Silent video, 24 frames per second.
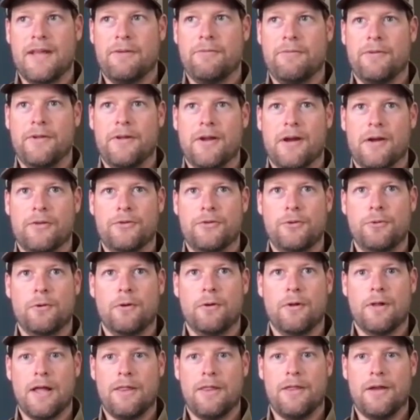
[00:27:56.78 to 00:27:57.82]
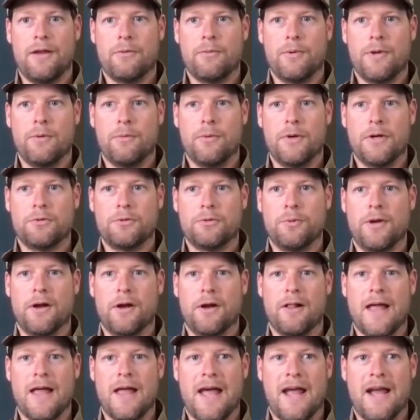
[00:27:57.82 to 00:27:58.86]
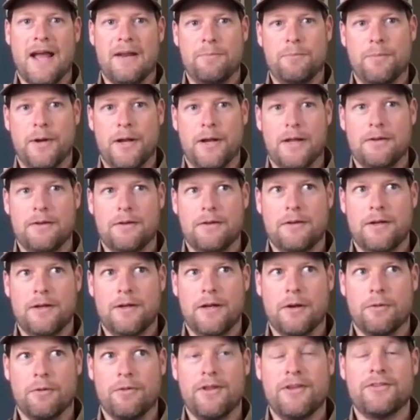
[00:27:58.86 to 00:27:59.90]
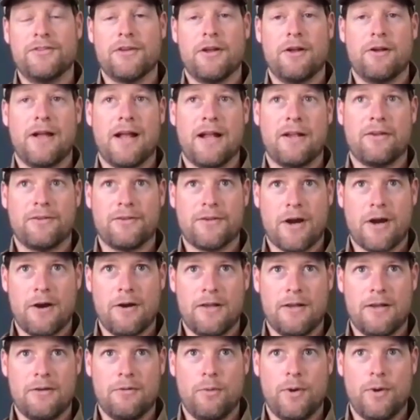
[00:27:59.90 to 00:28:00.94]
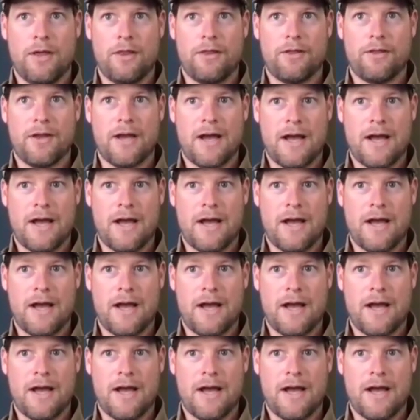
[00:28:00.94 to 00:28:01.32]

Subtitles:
definitely a tool I think we wish we all had, but this all got started with